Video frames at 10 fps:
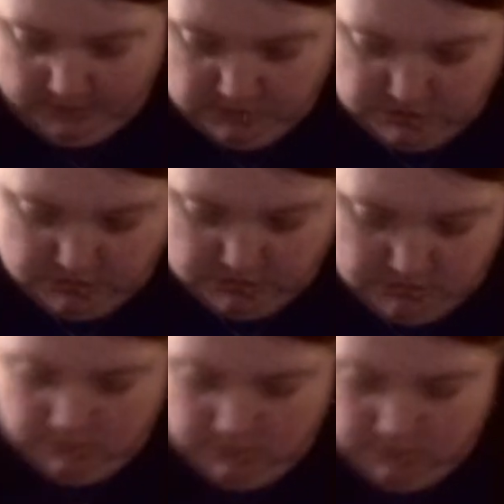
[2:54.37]

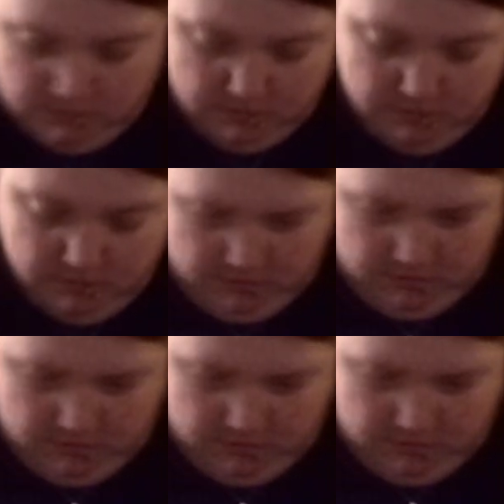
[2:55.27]

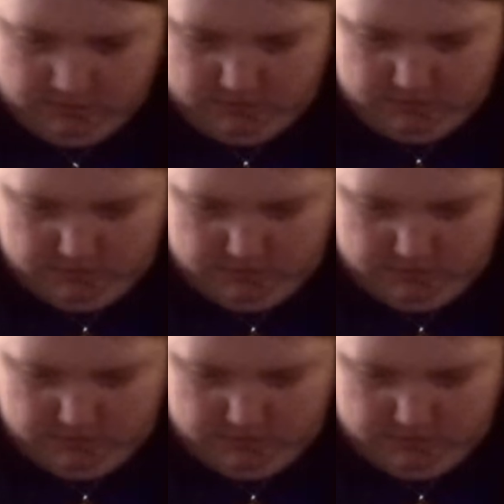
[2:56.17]
No one is speaking in this clip.